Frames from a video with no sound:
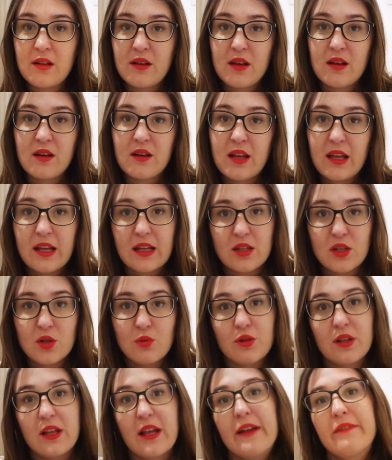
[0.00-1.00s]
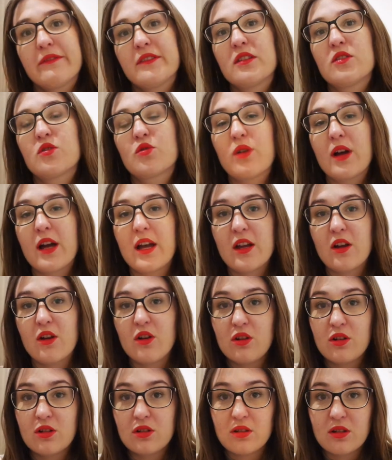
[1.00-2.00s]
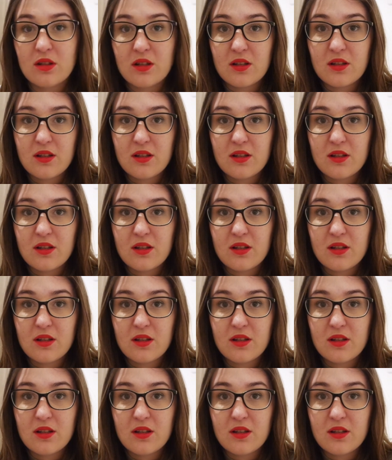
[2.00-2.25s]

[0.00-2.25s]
and then like you will have to try on